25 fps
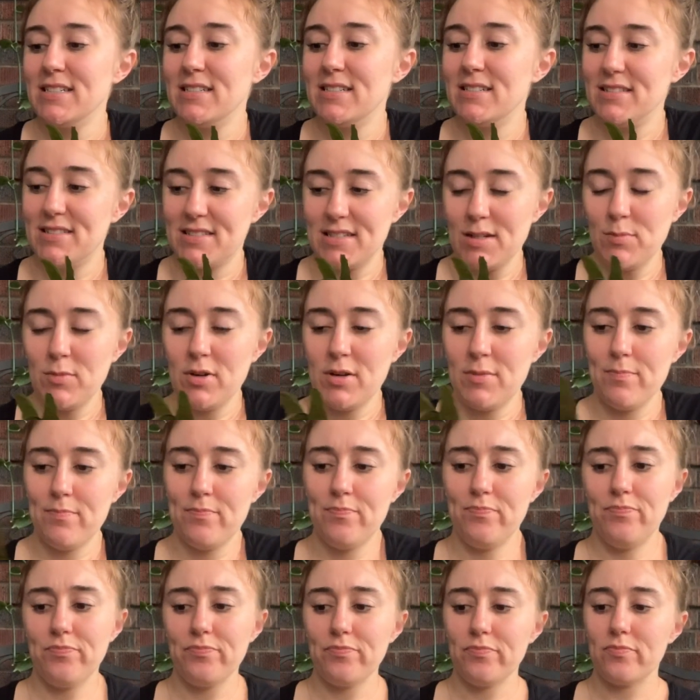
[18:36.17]
someone
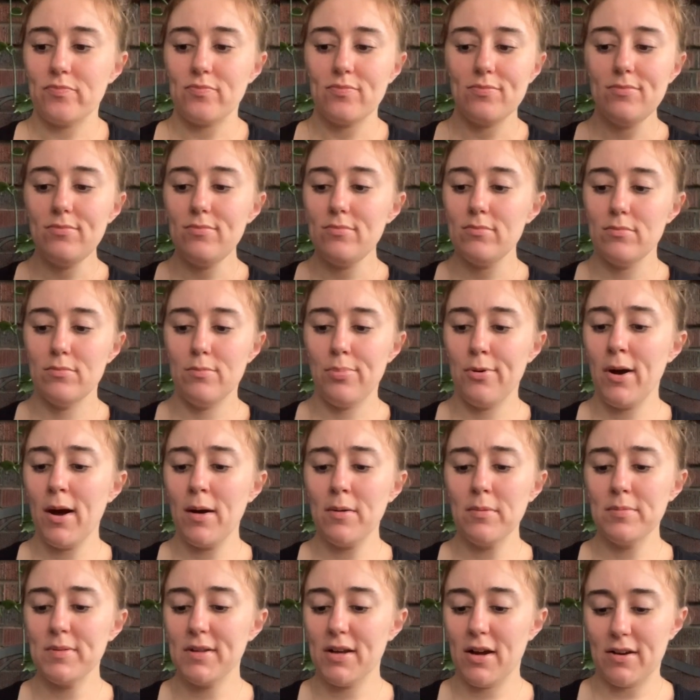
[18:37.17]

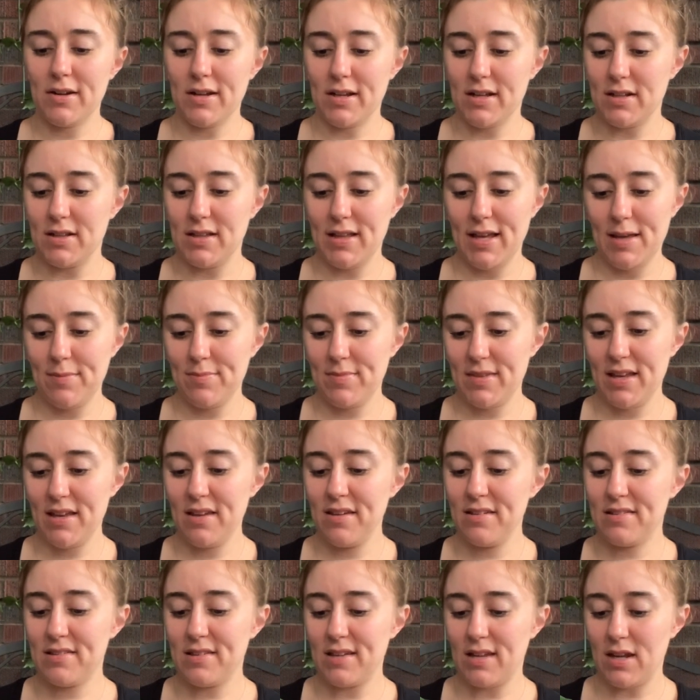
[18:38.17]
probably already claimed
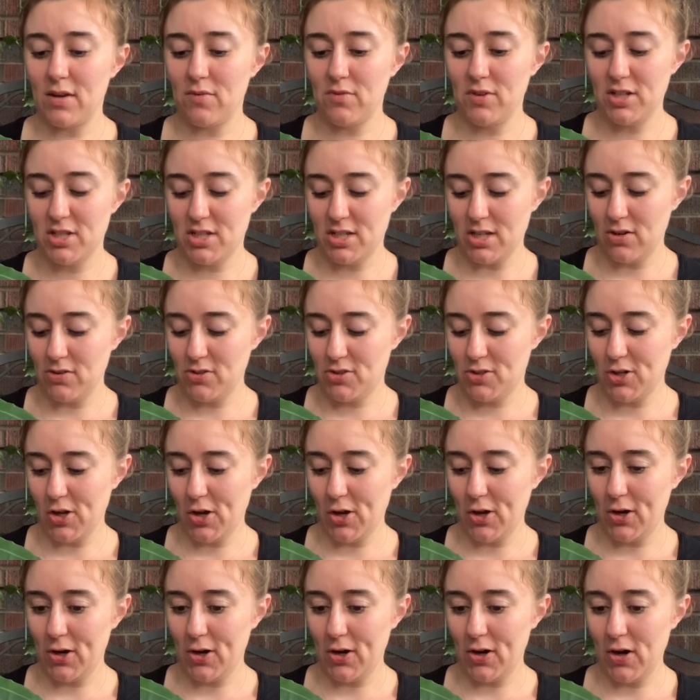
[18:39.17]
this. And I reached out to
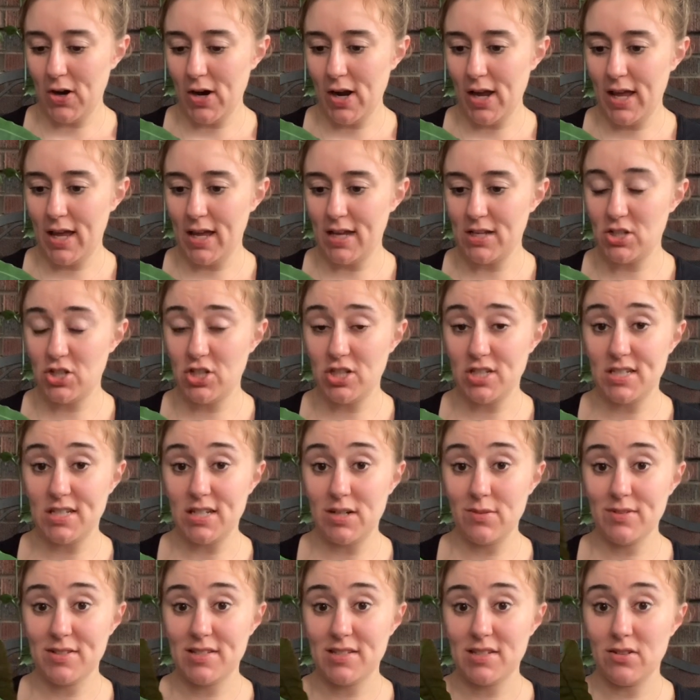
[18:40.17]
her, and she said
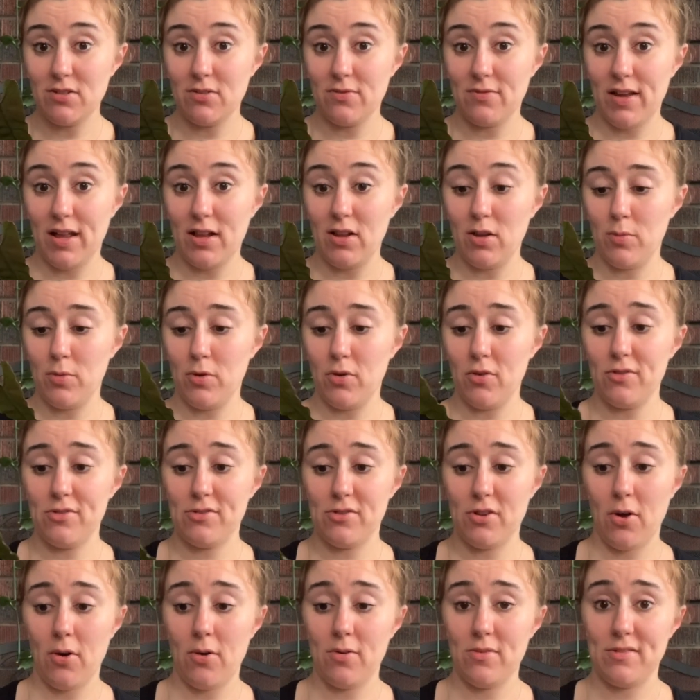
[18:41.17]
it was still available.
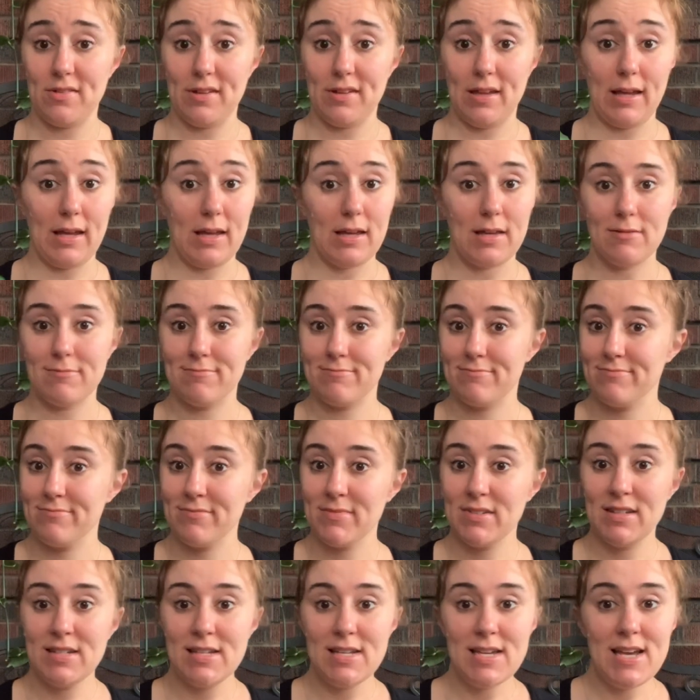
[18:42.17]
So I was like,
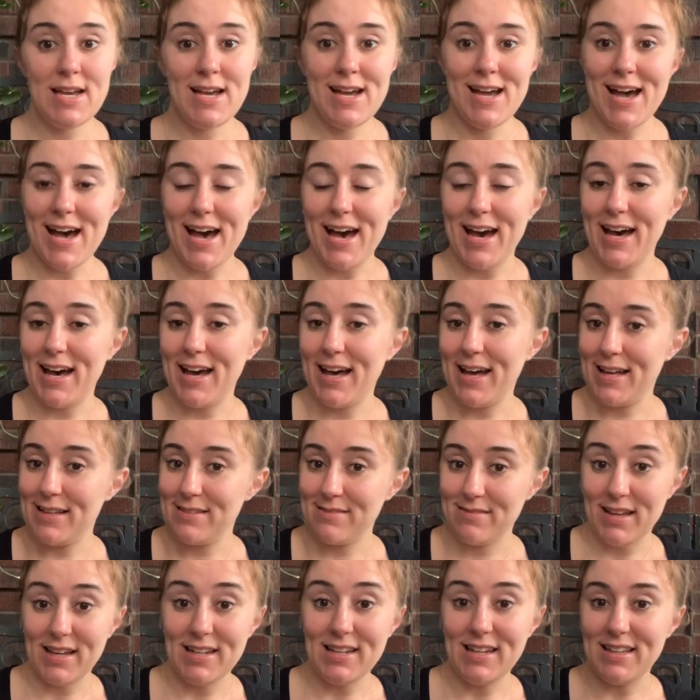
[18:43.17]

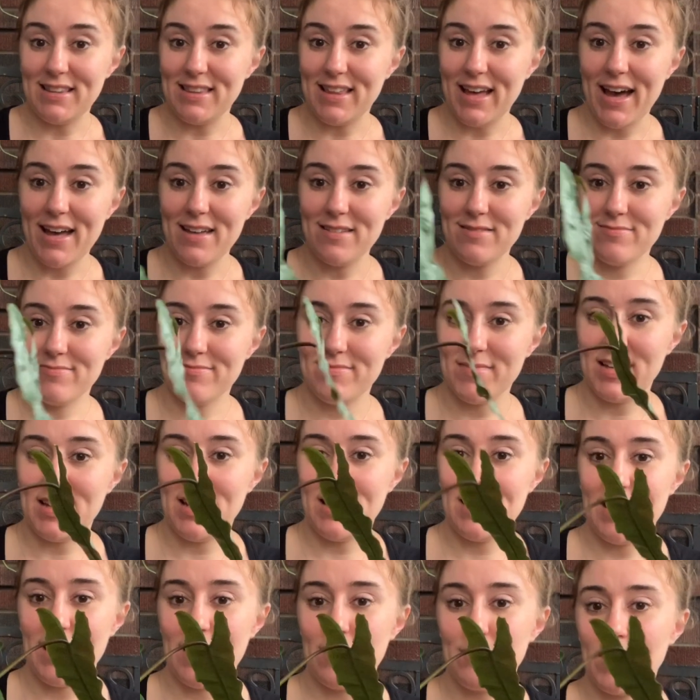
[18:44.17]
I need that. I need
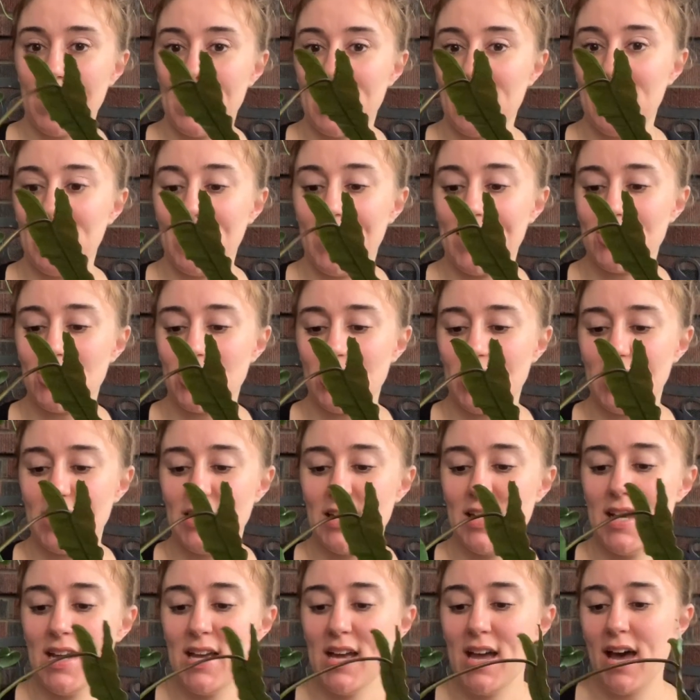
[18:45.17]
that in my collection.
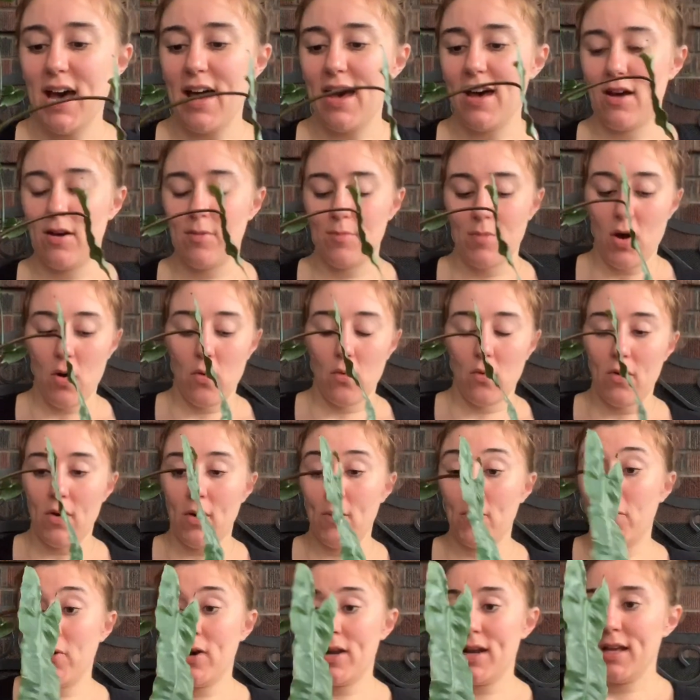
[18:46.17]

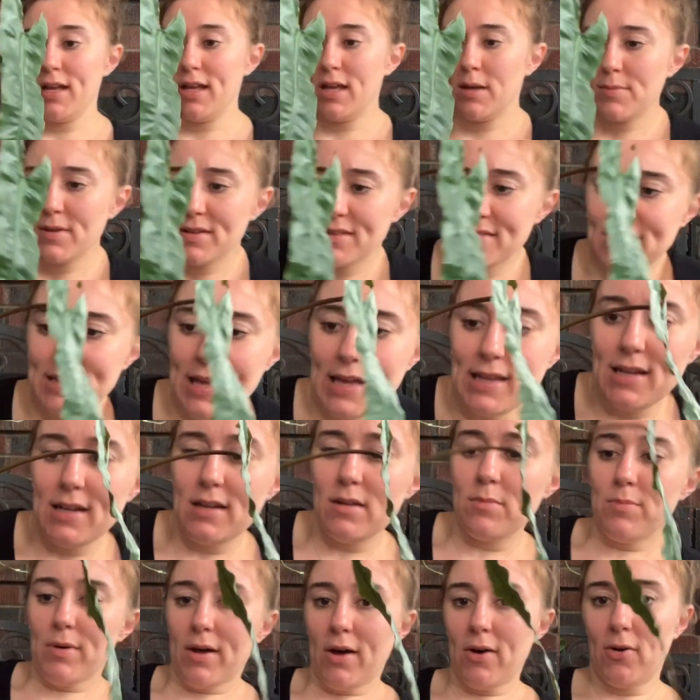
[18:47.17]
What I am excited
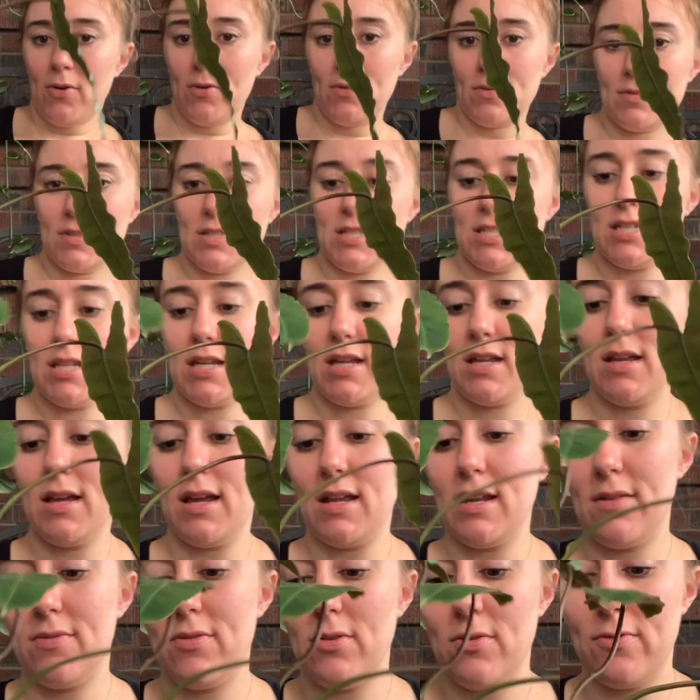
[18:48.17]
about, and
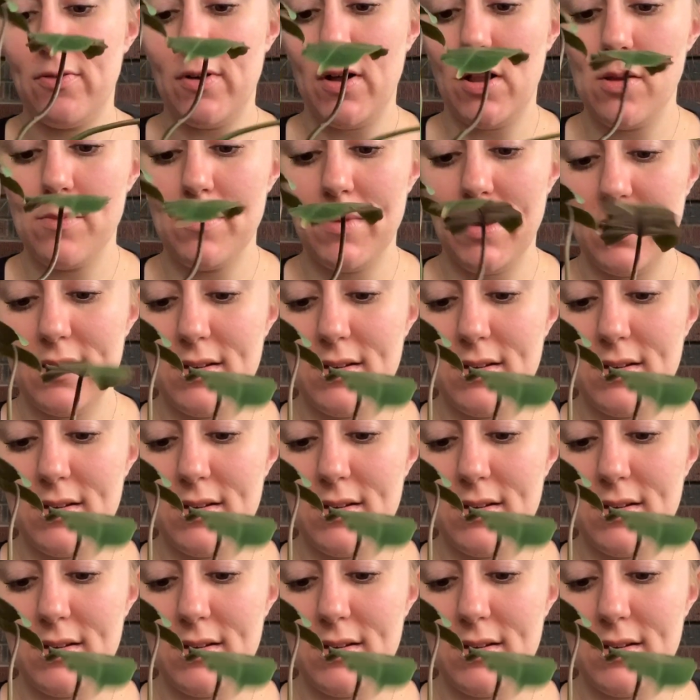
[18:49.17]
if you follow me on